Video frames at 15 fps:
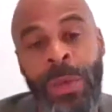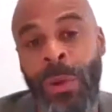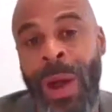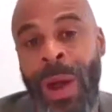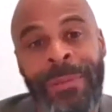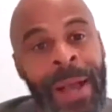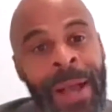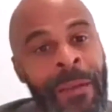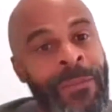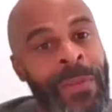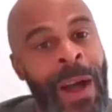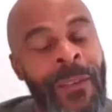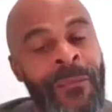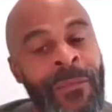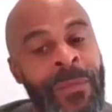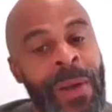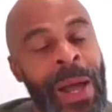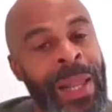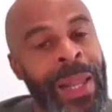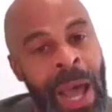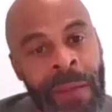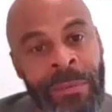You know, I've, I've, I've
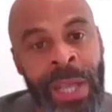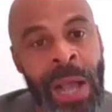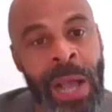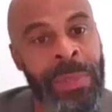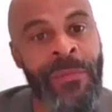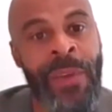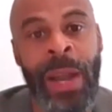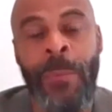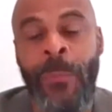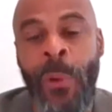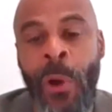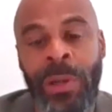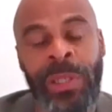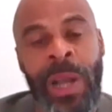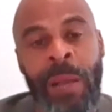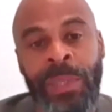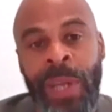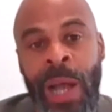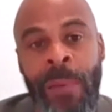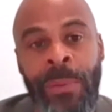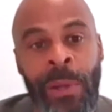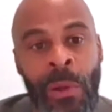a lot of times I've had a part time
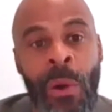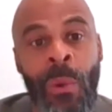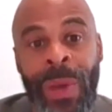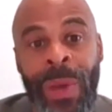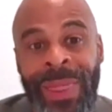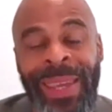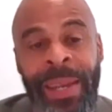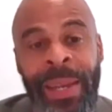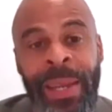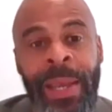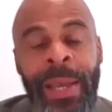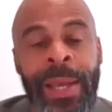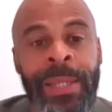job along with it